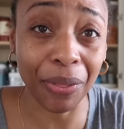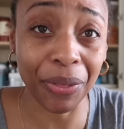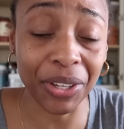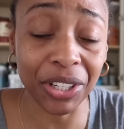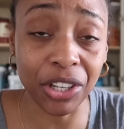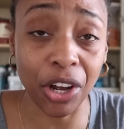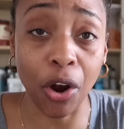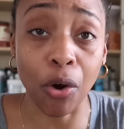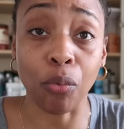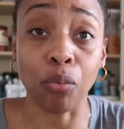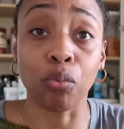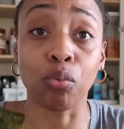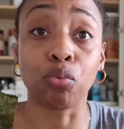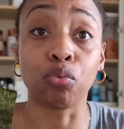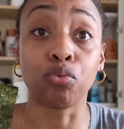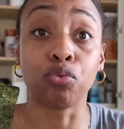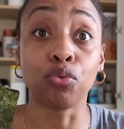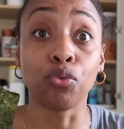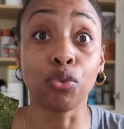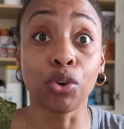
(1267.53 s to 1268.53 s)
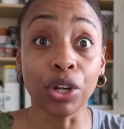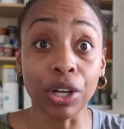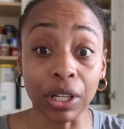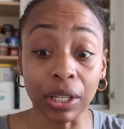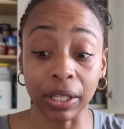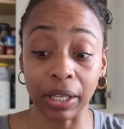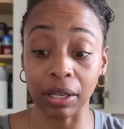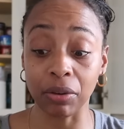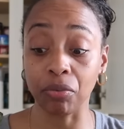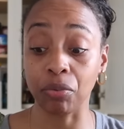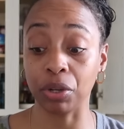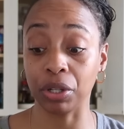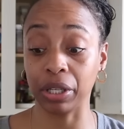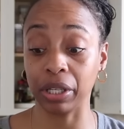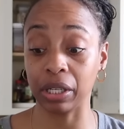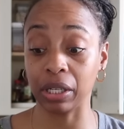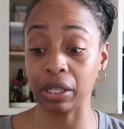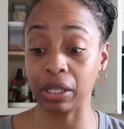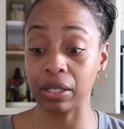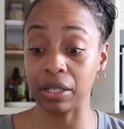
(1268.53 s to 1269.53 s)
These are really, really
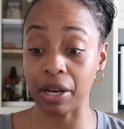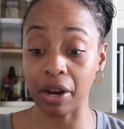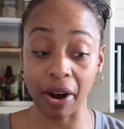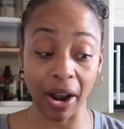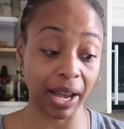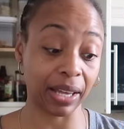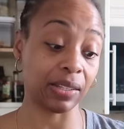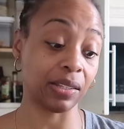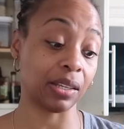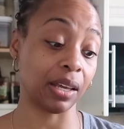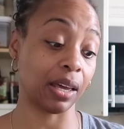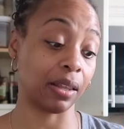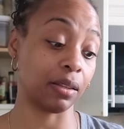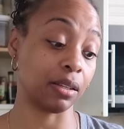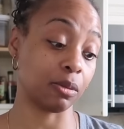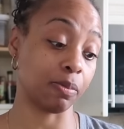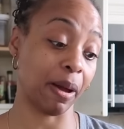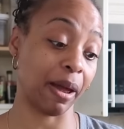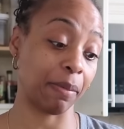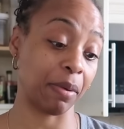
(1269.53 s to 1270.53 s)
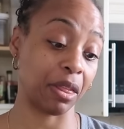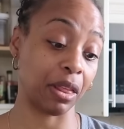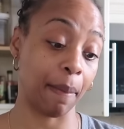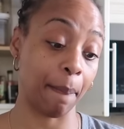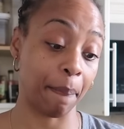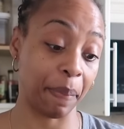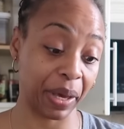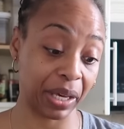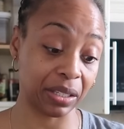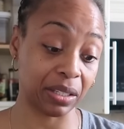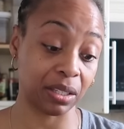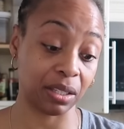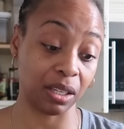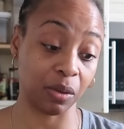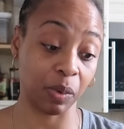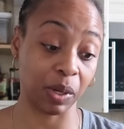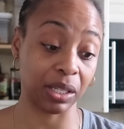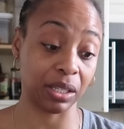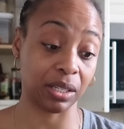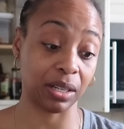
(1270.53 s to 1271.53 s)
good. Dare I say this might be the best
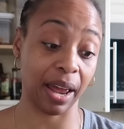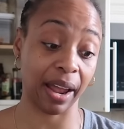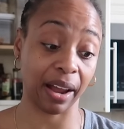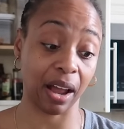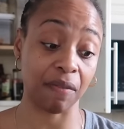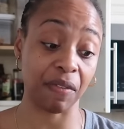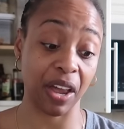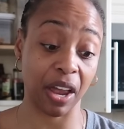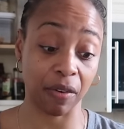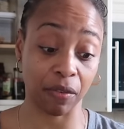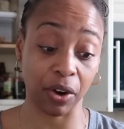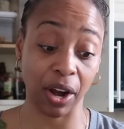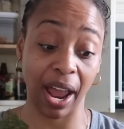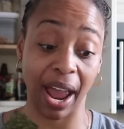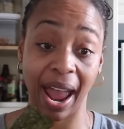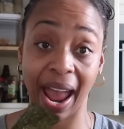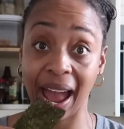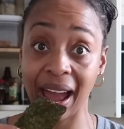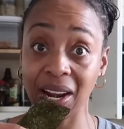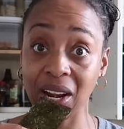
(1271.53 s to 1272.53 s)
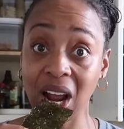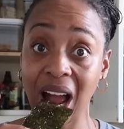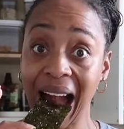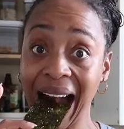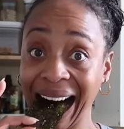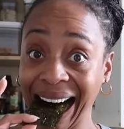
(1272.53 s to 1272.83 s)
seaweed snack I've ever had.